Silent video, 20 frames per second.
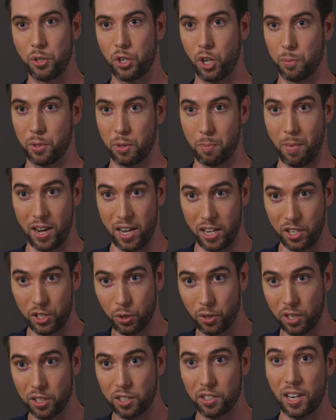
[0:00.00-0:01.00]
terms of my
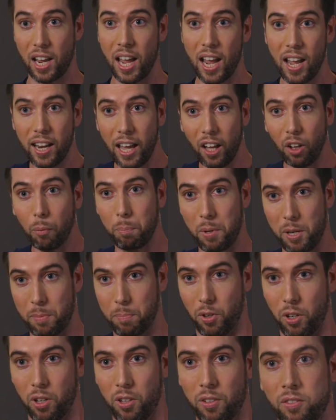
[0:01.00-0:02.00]
interests and help
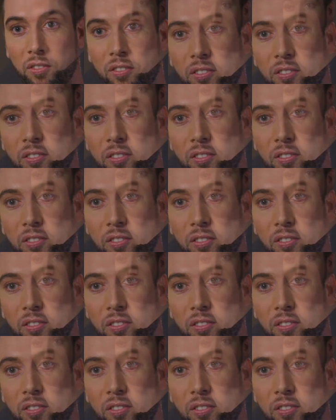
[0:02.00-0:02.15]
people.